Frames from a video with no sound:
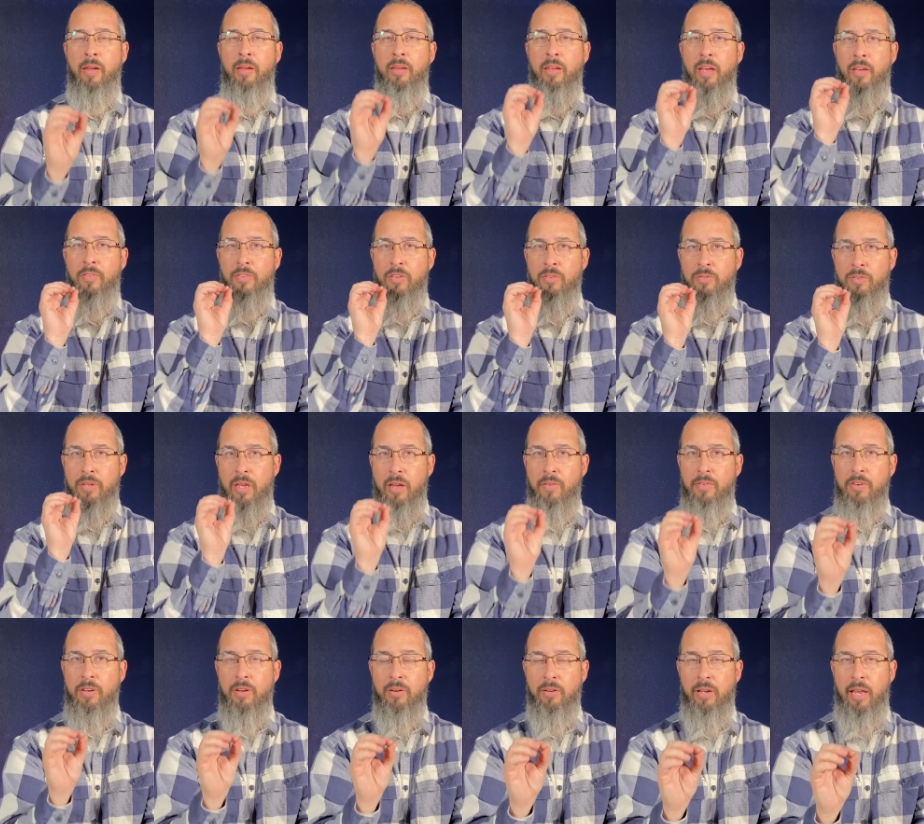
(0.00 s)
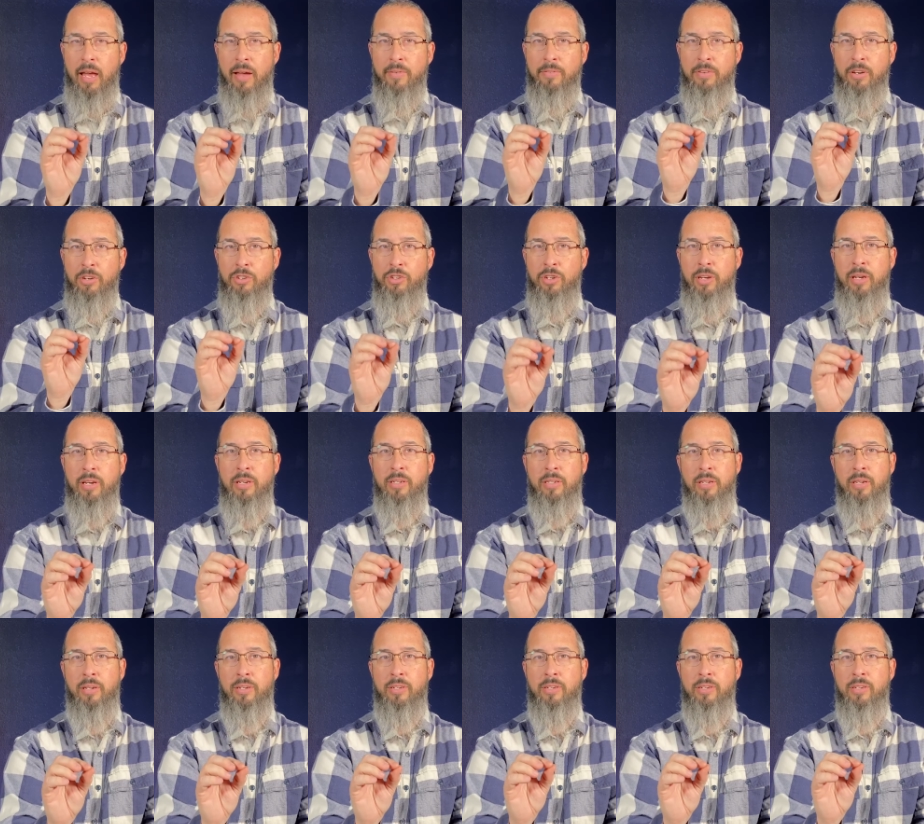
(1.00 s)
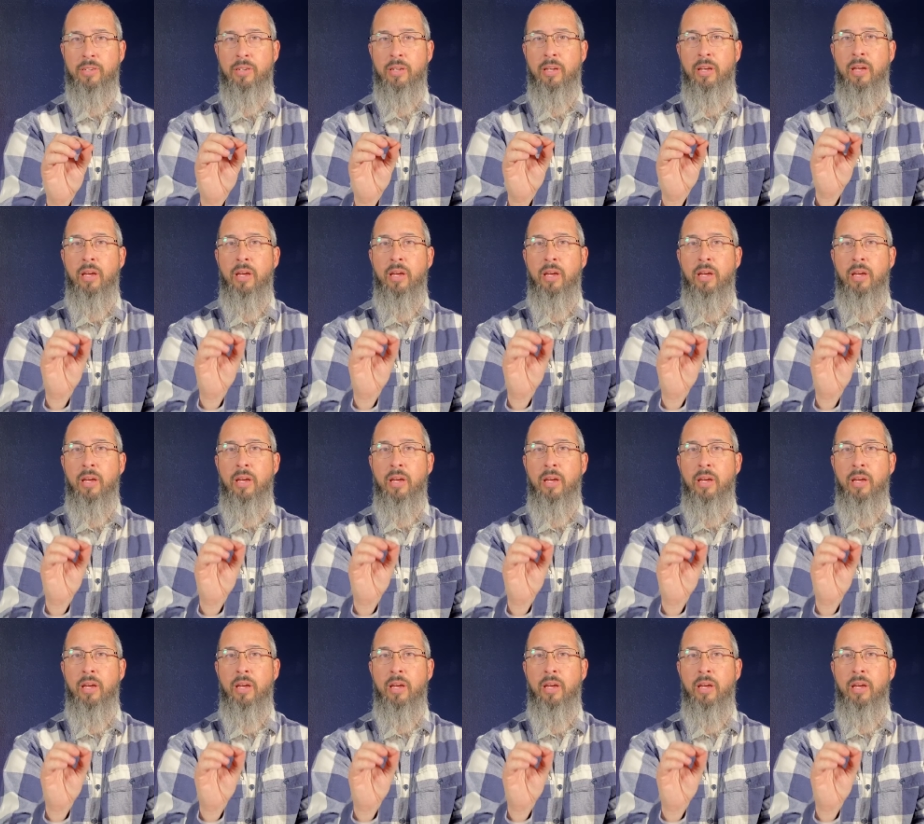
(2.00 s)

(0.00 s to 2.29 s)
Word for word: if you've given your life to Jesus,